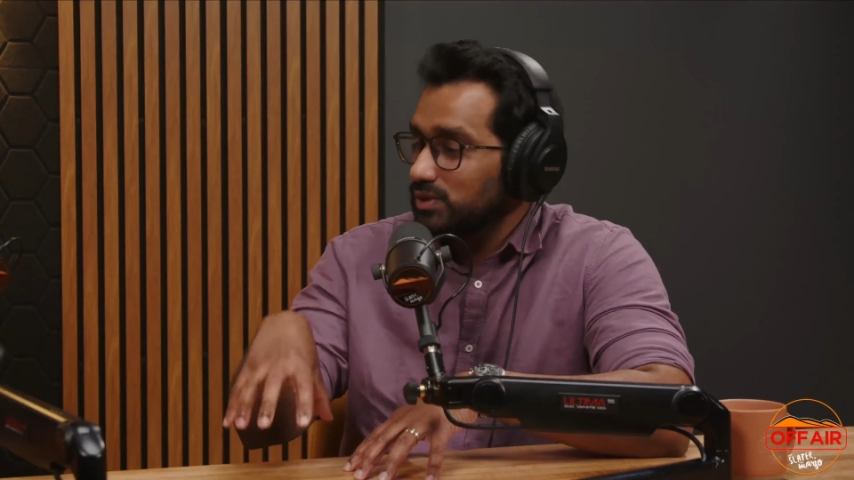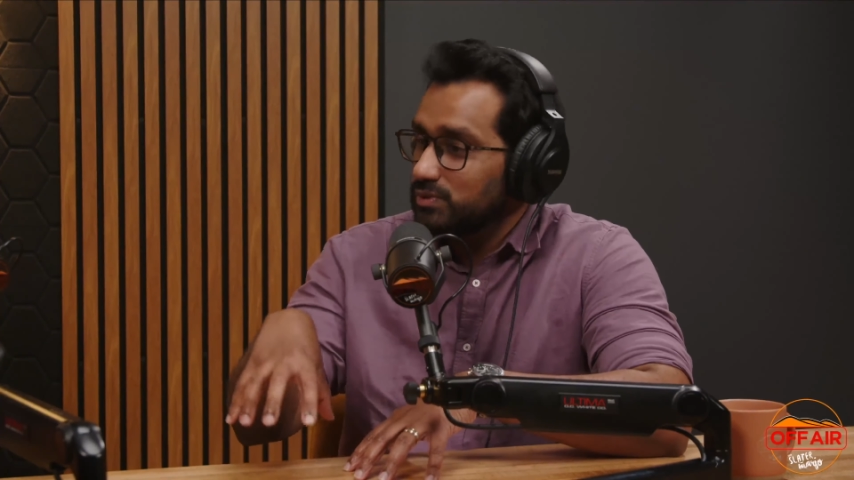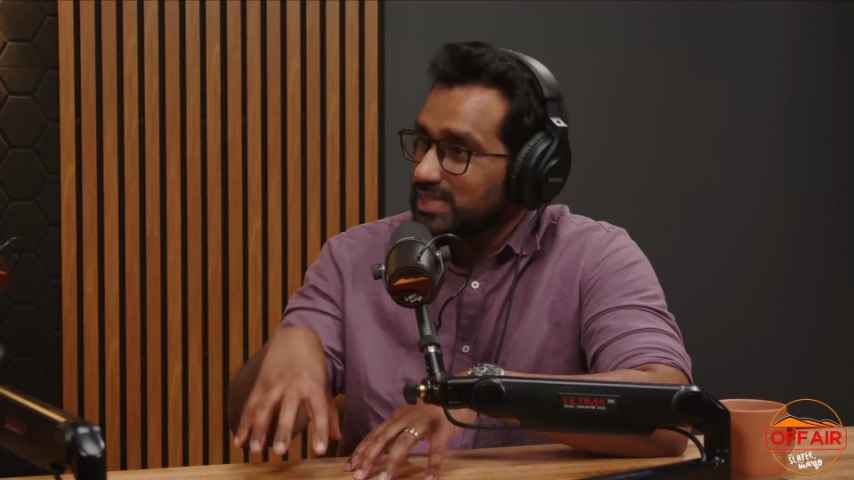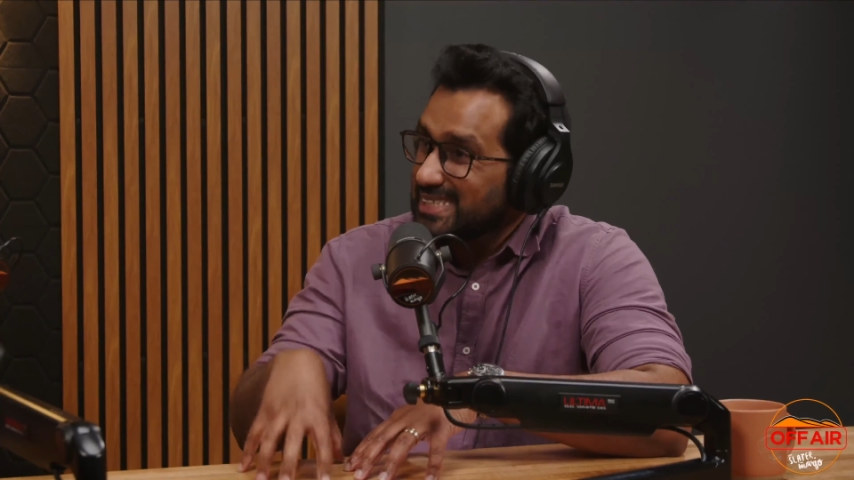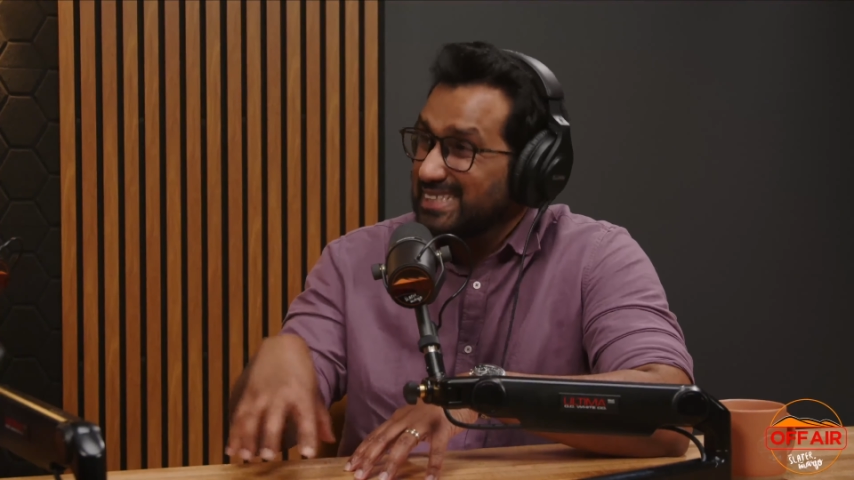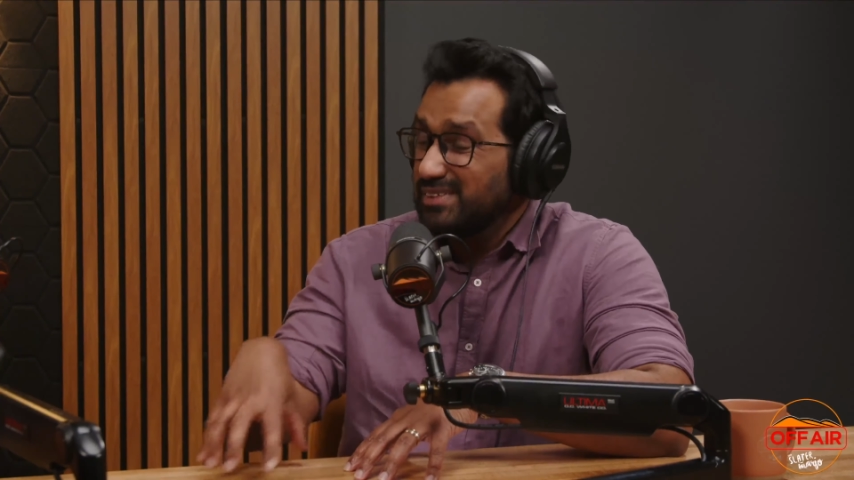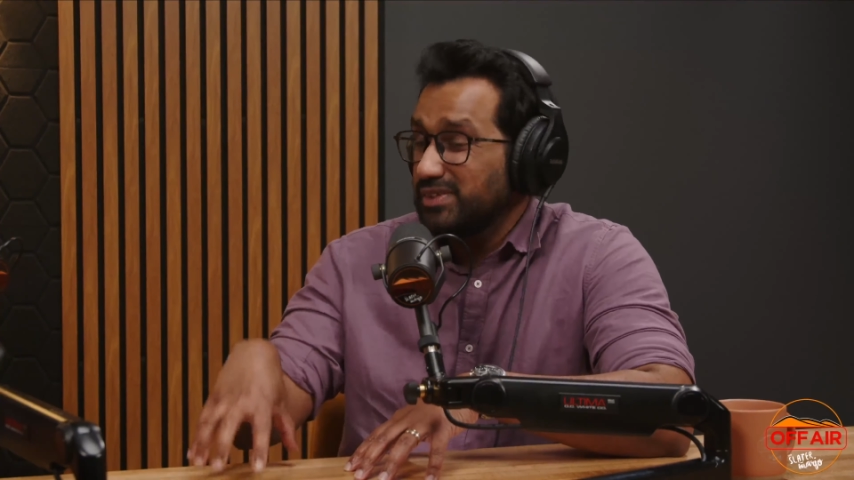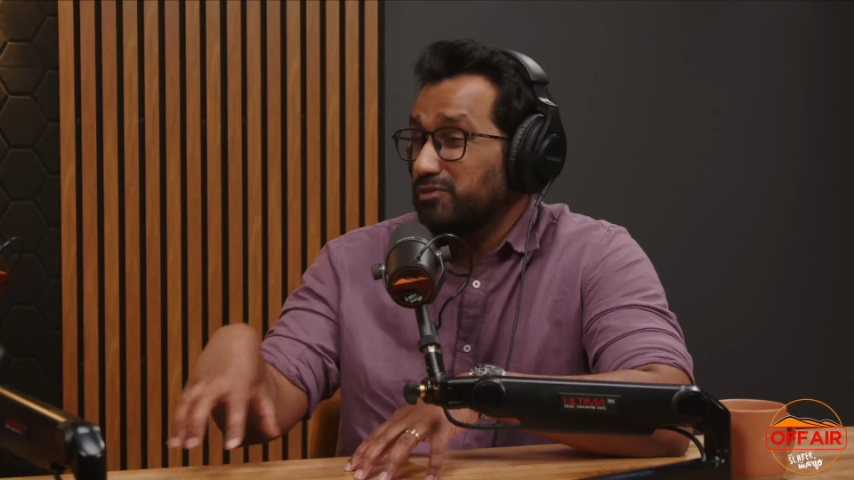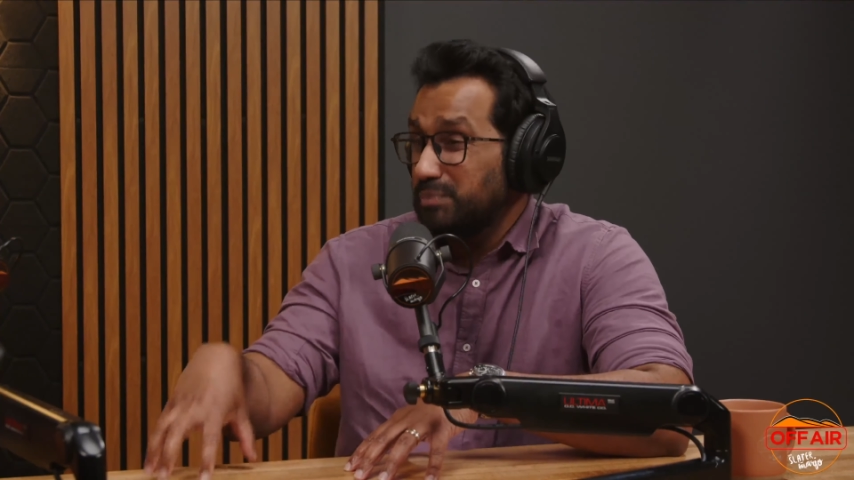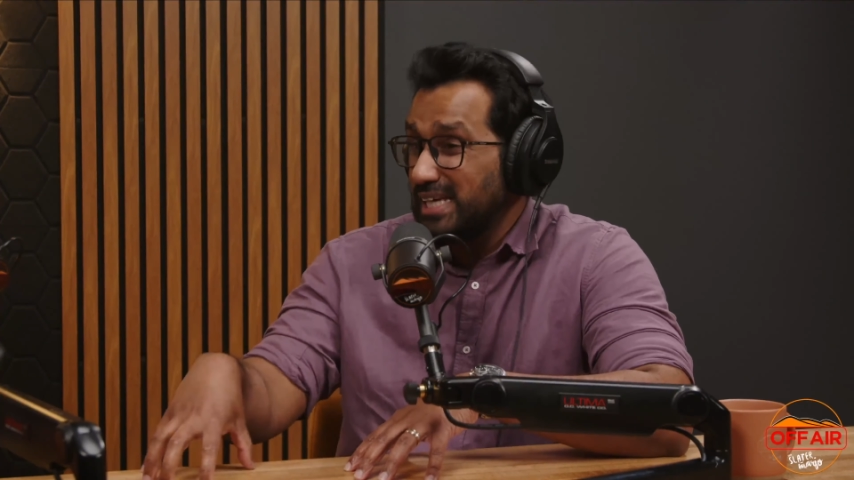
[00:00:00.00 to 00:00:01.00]
the
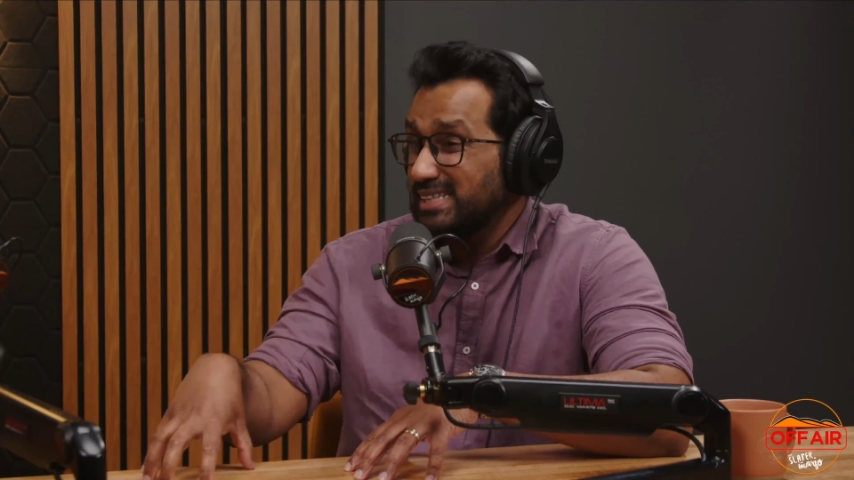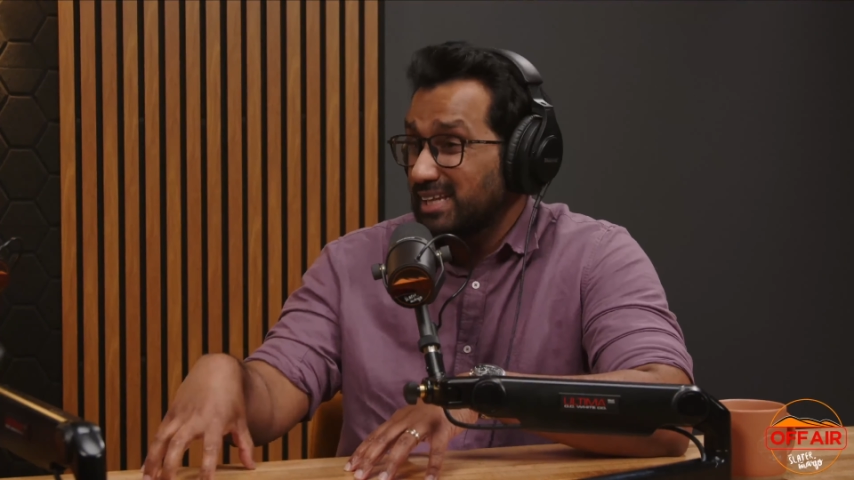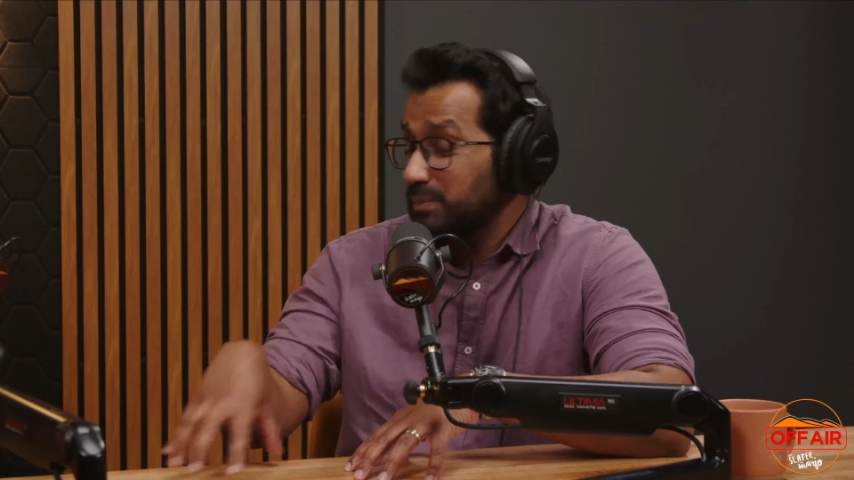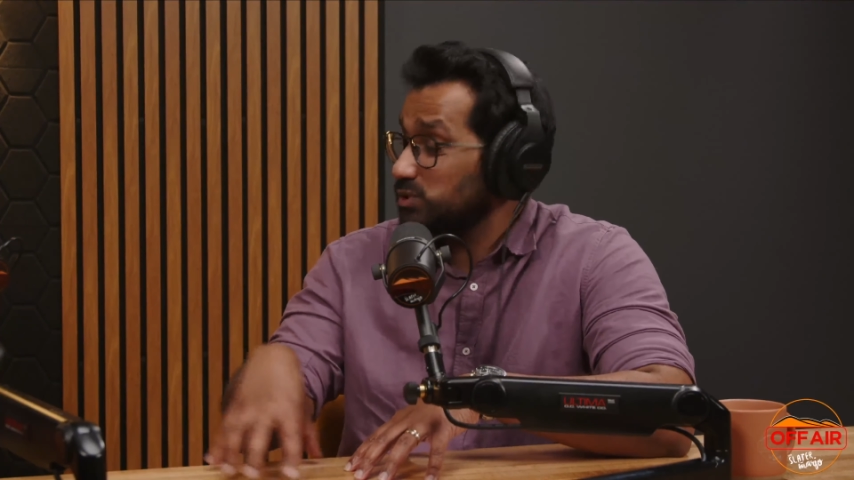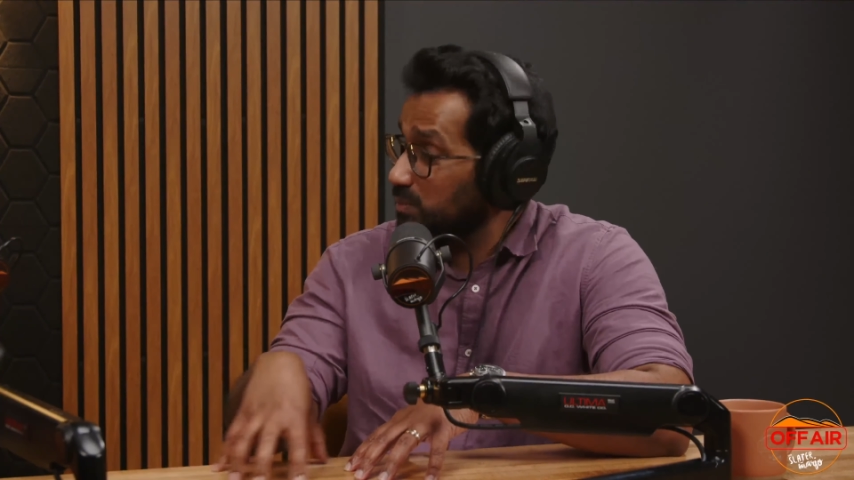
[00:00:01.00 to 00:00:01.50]
sensitivity of picking that up is